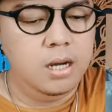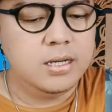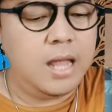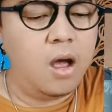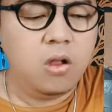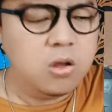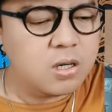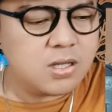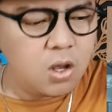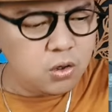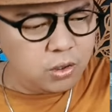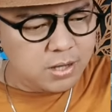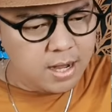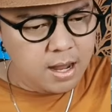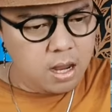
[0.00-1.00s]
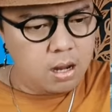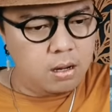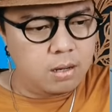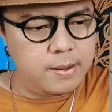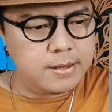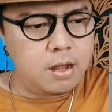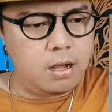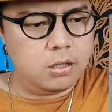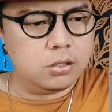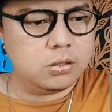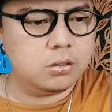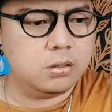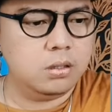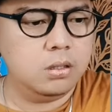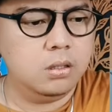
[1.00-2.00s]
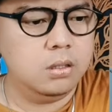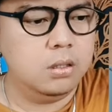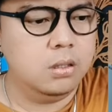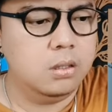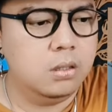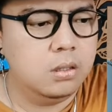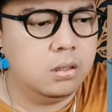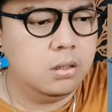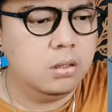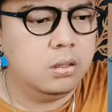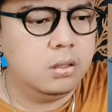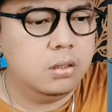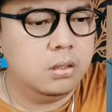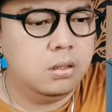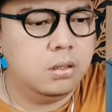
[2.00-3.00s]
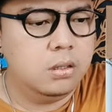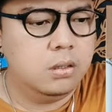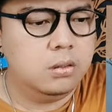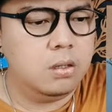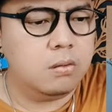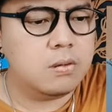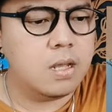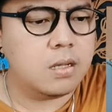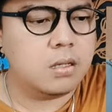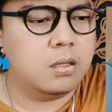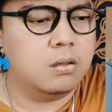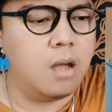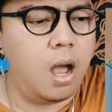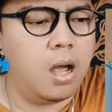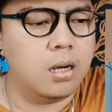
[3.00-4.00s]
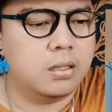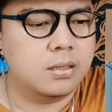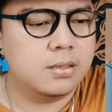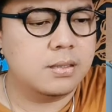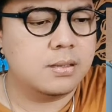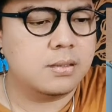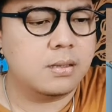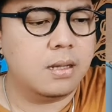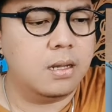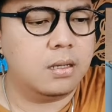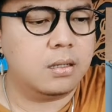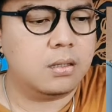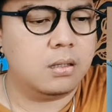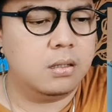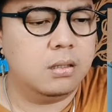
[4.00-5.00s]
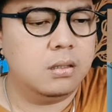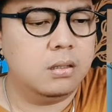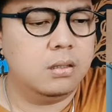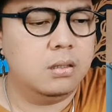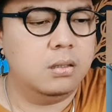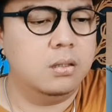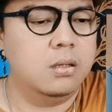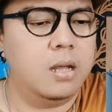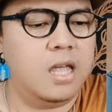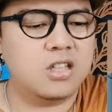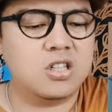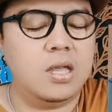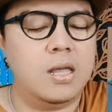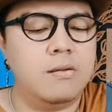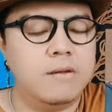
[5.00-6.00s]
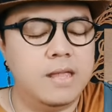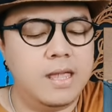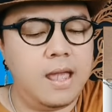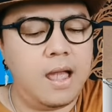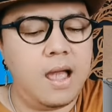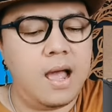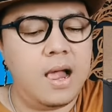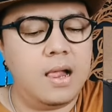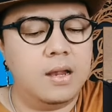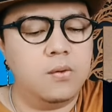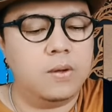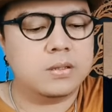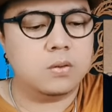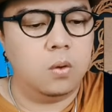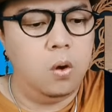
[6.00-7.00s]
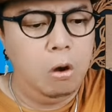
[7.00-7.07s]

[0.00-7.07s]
they all look so good in here. Oh my gosh. They look like gods. Like, ethereal and what.